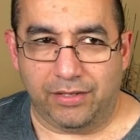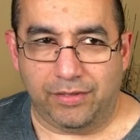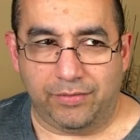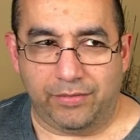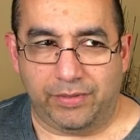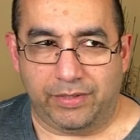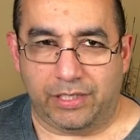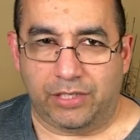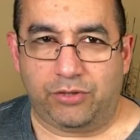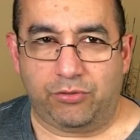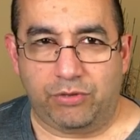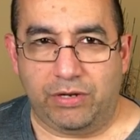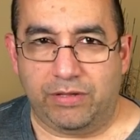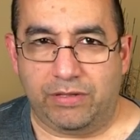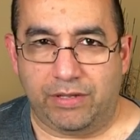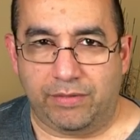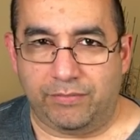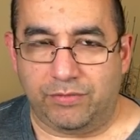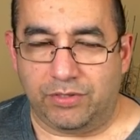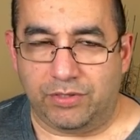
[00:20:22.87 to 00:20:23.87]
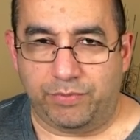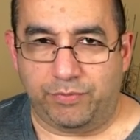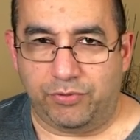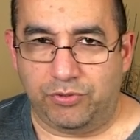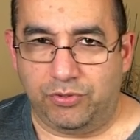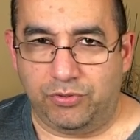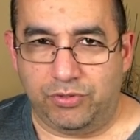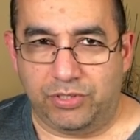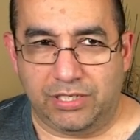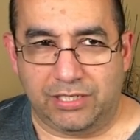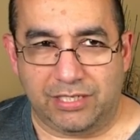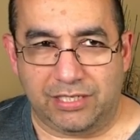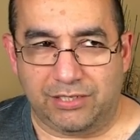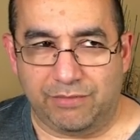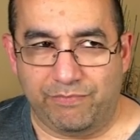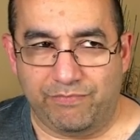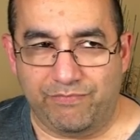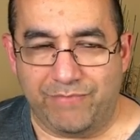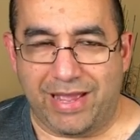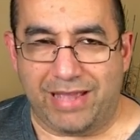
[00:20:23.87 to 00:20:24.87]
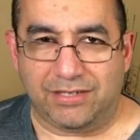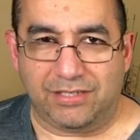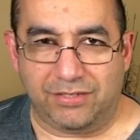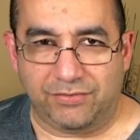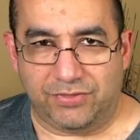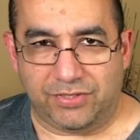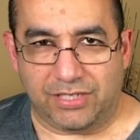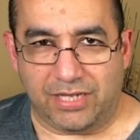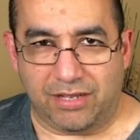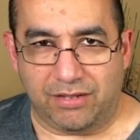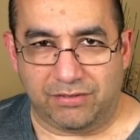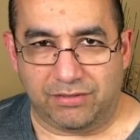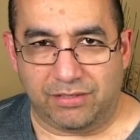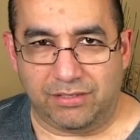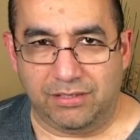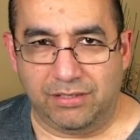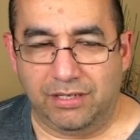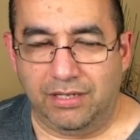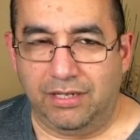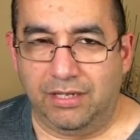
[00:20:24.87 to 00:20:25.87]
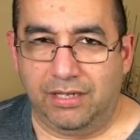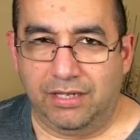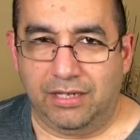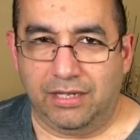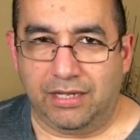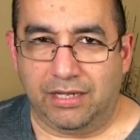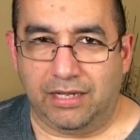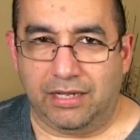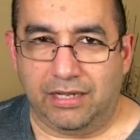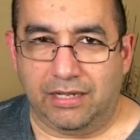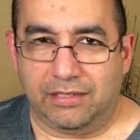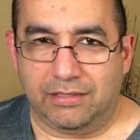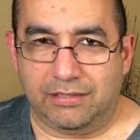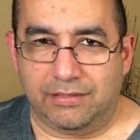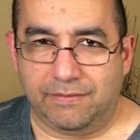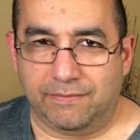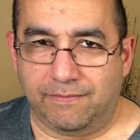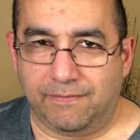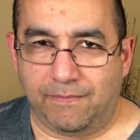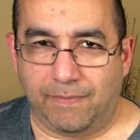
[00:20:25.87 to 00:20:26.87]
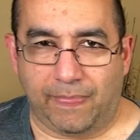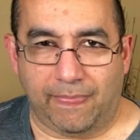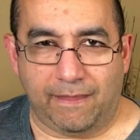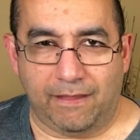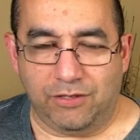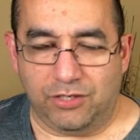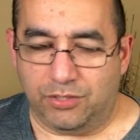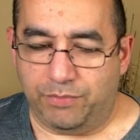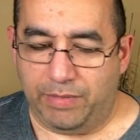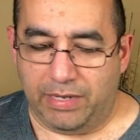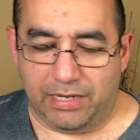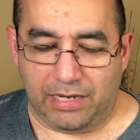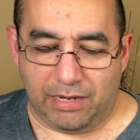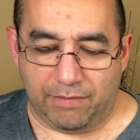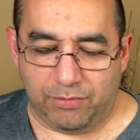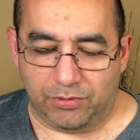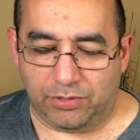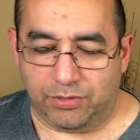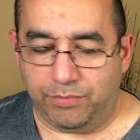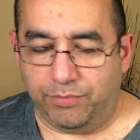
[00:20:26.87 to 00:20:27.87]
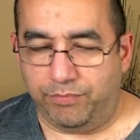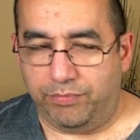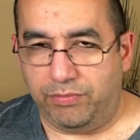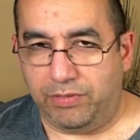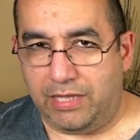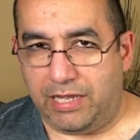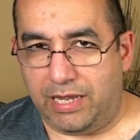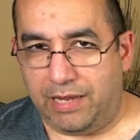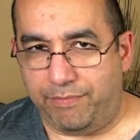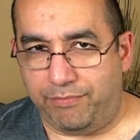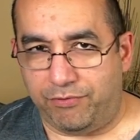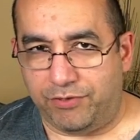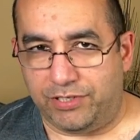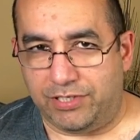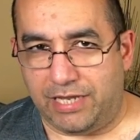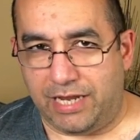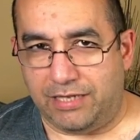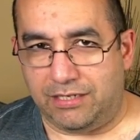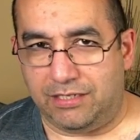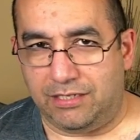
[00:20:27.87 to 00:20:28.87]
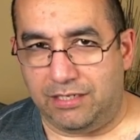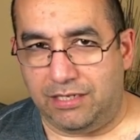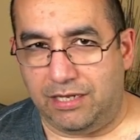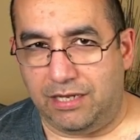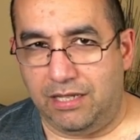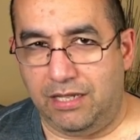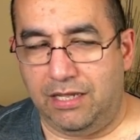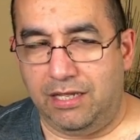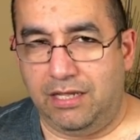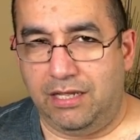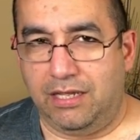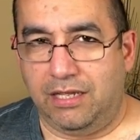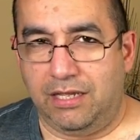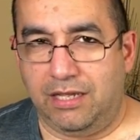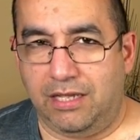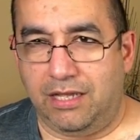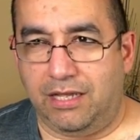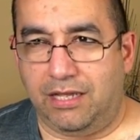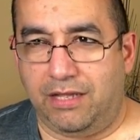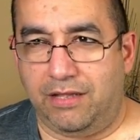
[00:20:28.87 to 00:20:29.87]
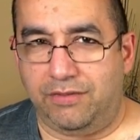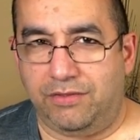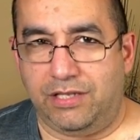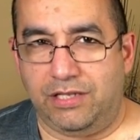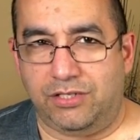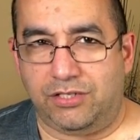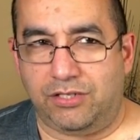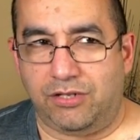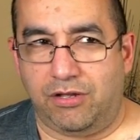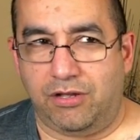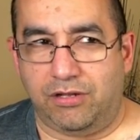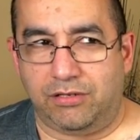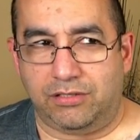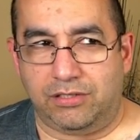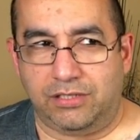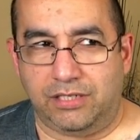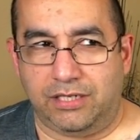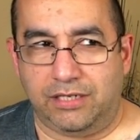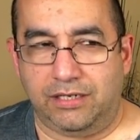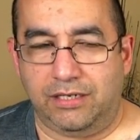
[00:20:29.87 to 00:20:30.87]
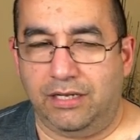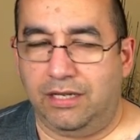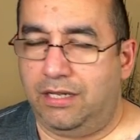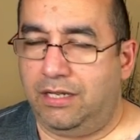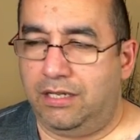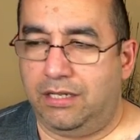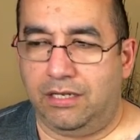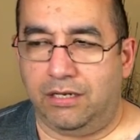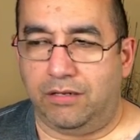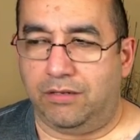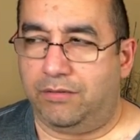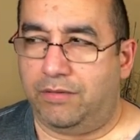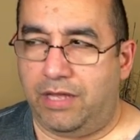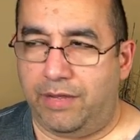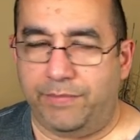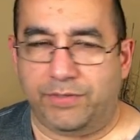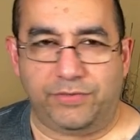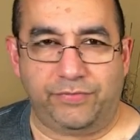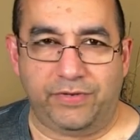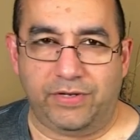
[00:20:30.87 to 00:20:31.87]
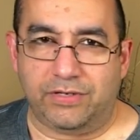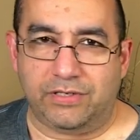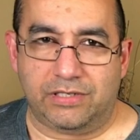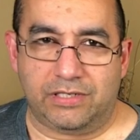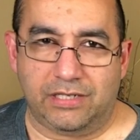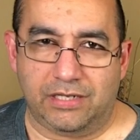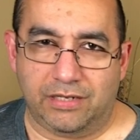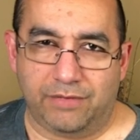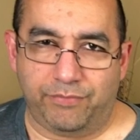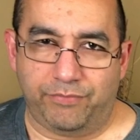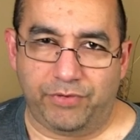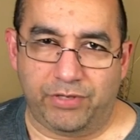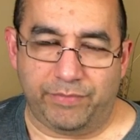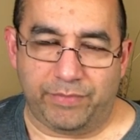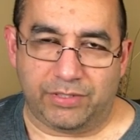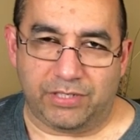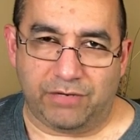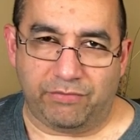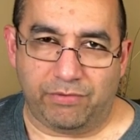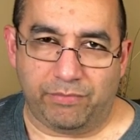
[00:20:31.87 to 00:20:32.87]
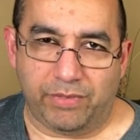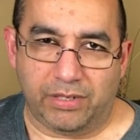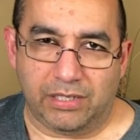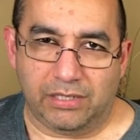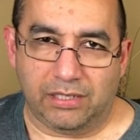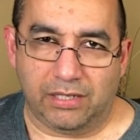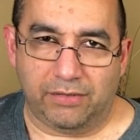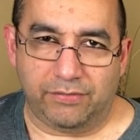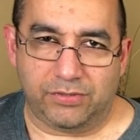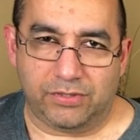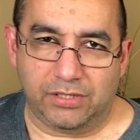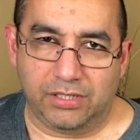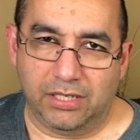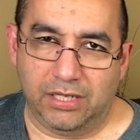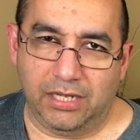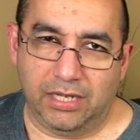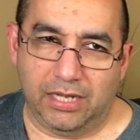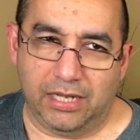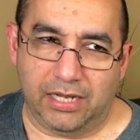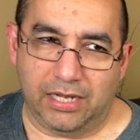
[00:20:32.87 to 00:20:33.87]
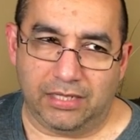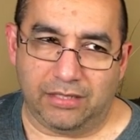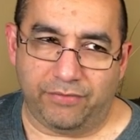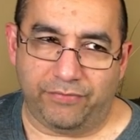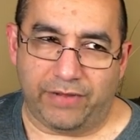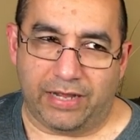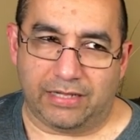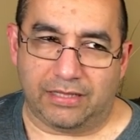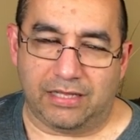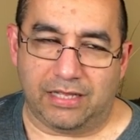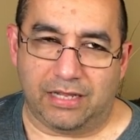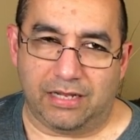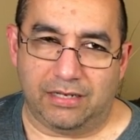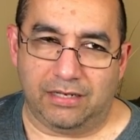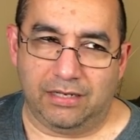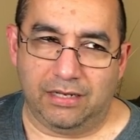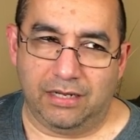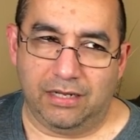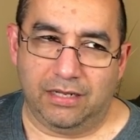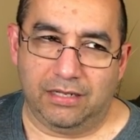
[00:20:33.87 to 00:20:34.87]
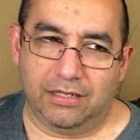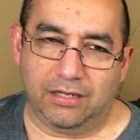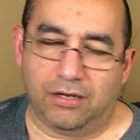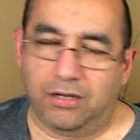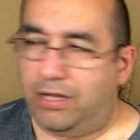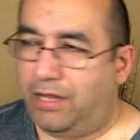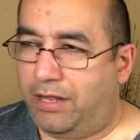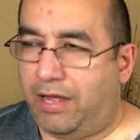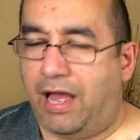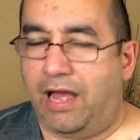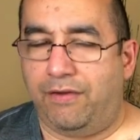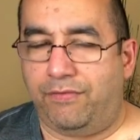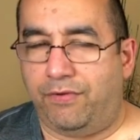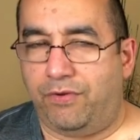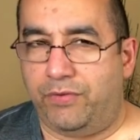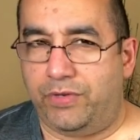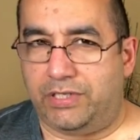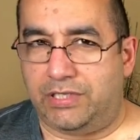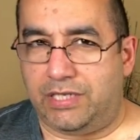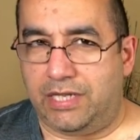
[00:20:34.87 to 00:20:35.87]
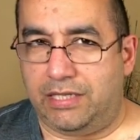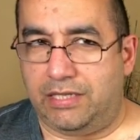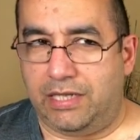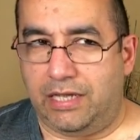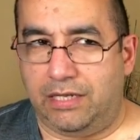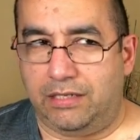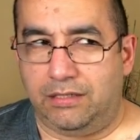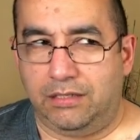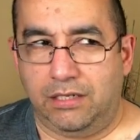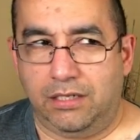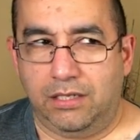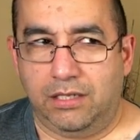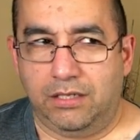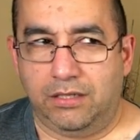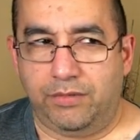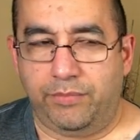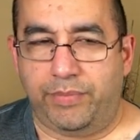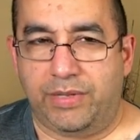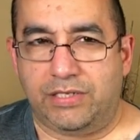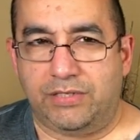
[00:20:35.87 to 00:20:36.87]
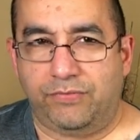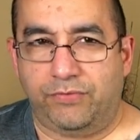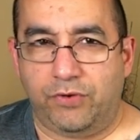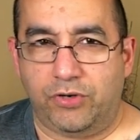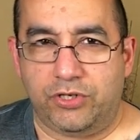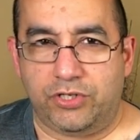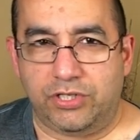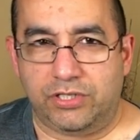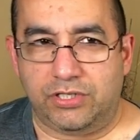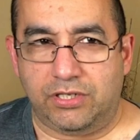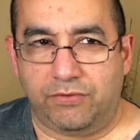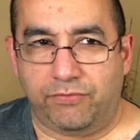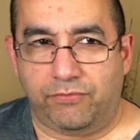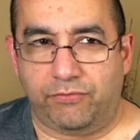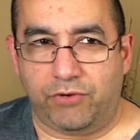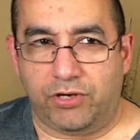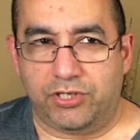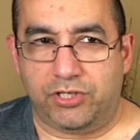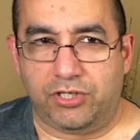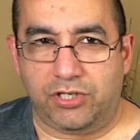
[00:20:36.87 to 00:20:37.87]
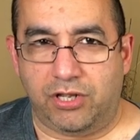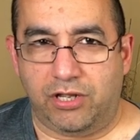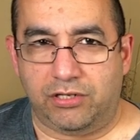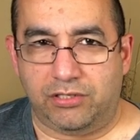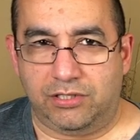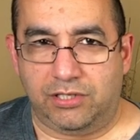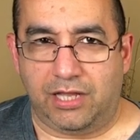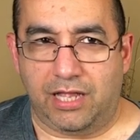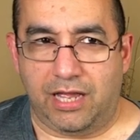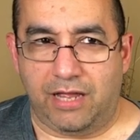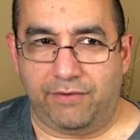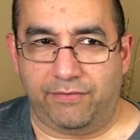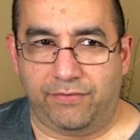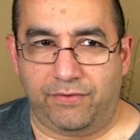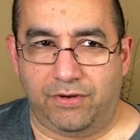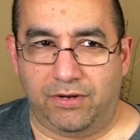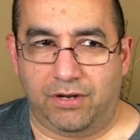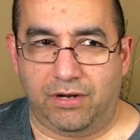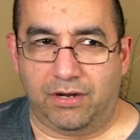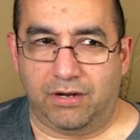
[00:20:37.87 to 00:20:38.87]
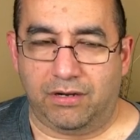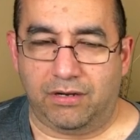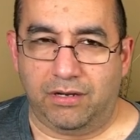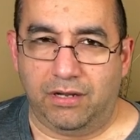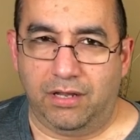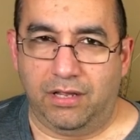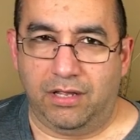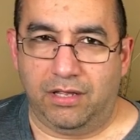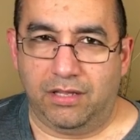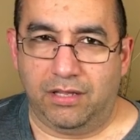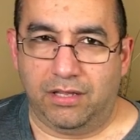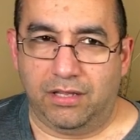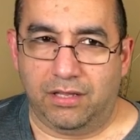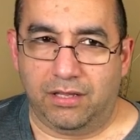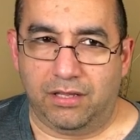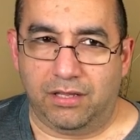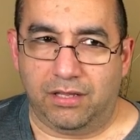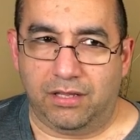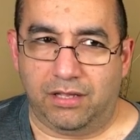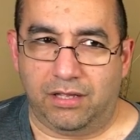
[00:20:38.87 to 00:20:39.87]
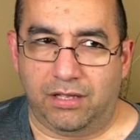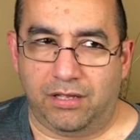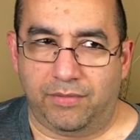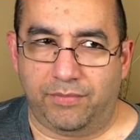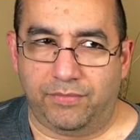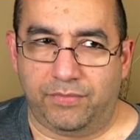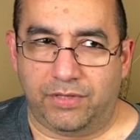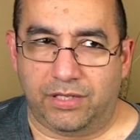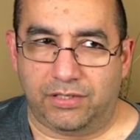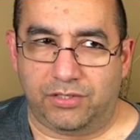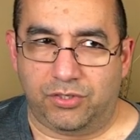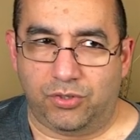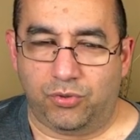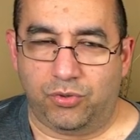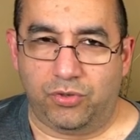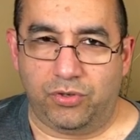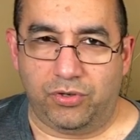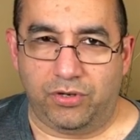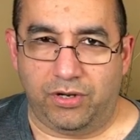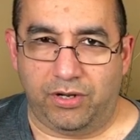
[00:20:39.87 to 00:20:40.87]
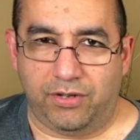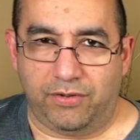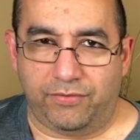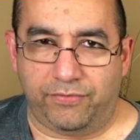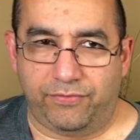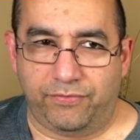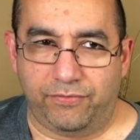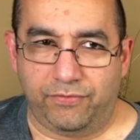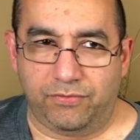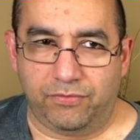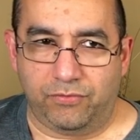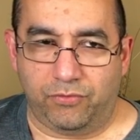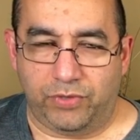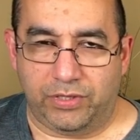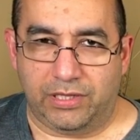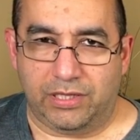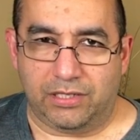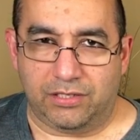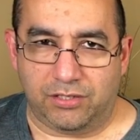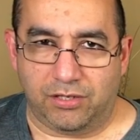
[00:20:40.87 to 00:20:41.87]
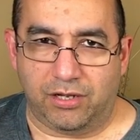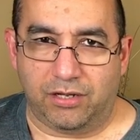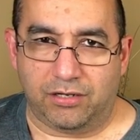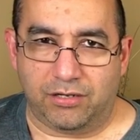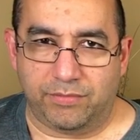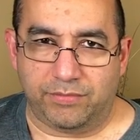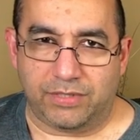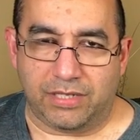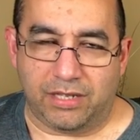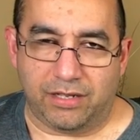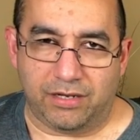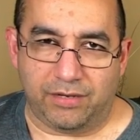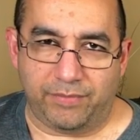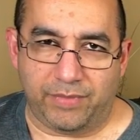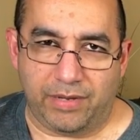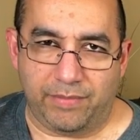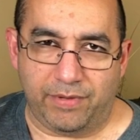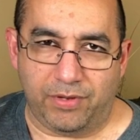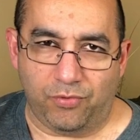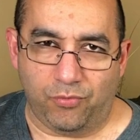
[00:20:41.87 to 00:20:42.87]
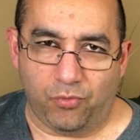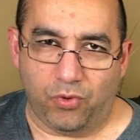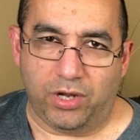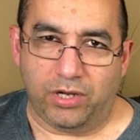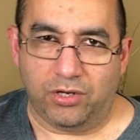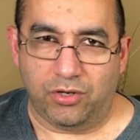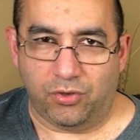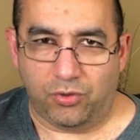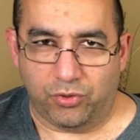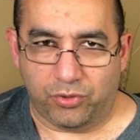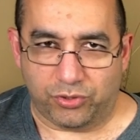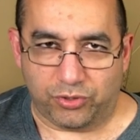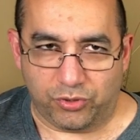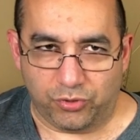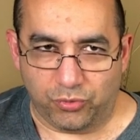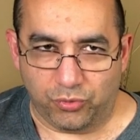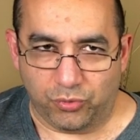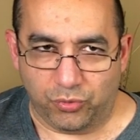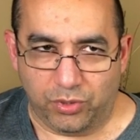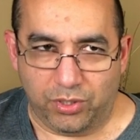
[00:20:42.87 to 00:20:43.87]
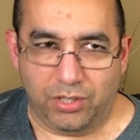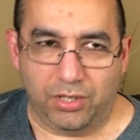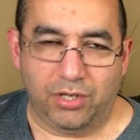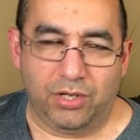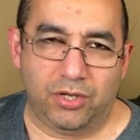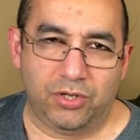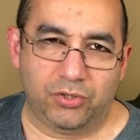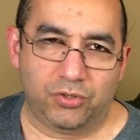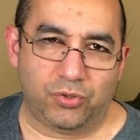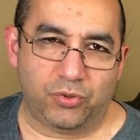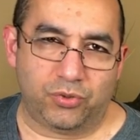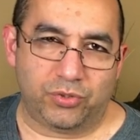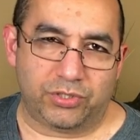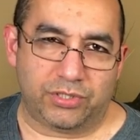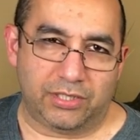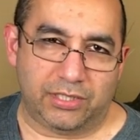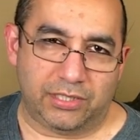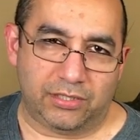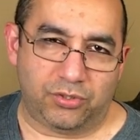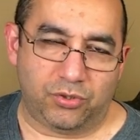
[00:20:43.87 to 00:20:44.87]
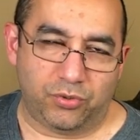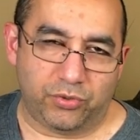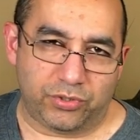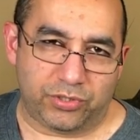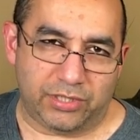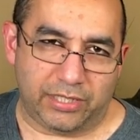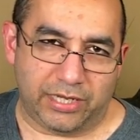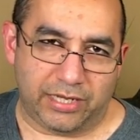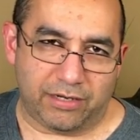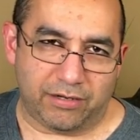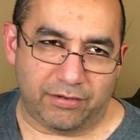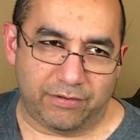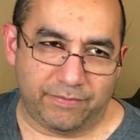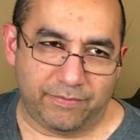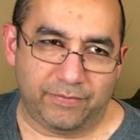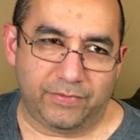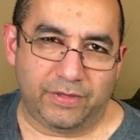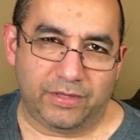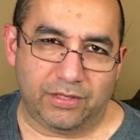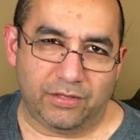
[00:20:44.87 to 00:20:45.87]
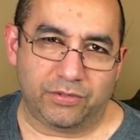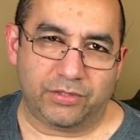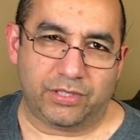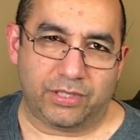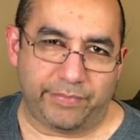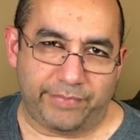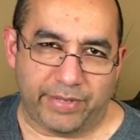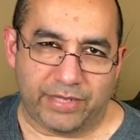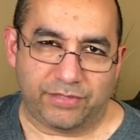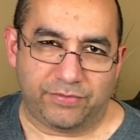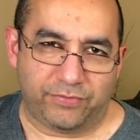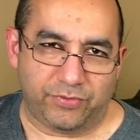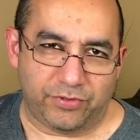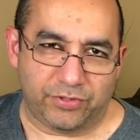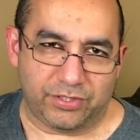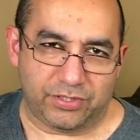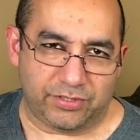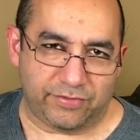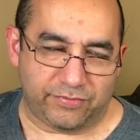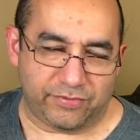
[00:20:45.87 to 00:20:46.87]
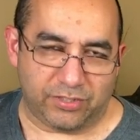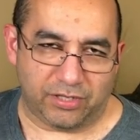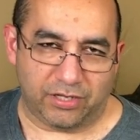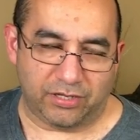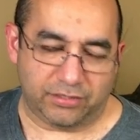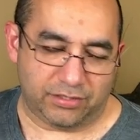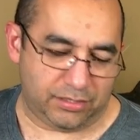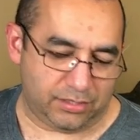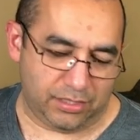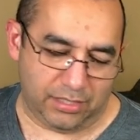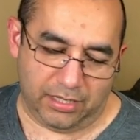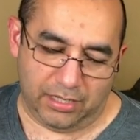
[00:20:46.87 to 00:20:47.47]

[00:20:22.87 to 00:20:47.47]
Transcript: The three of them just producing this massive sound and just being able to play precisely uh, these songs. And, you know, Hemispheres, pretty much everybody loves. And the fact that, you know, I've always said that the best versions of Rush songs live are um, the tour of when the song comes out and maybe one or two tours tours later. Those are the best versions of songs.